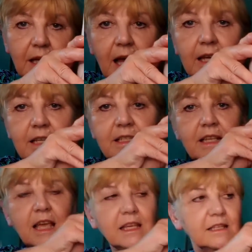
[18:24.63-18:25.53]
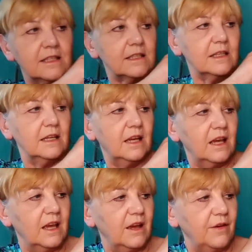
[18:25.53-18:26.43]
and it says,
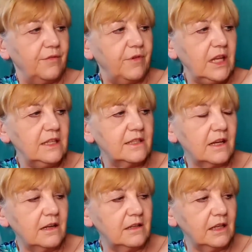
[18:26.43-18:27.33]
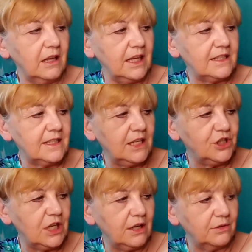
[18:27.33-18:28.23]
Friends are like
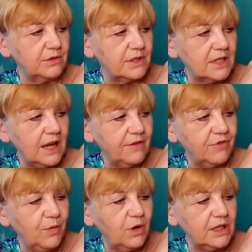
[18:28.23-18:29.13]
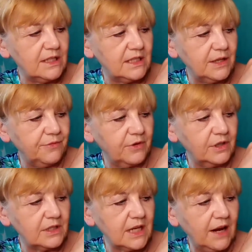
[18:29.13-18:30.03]
seashells. Everyone is
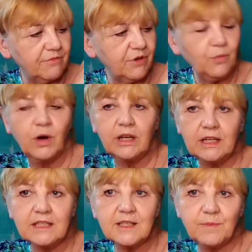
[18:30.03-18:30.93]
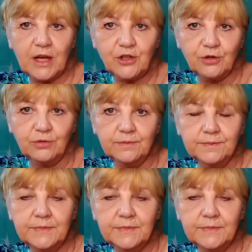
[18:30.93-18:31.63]
different. Everyone is special.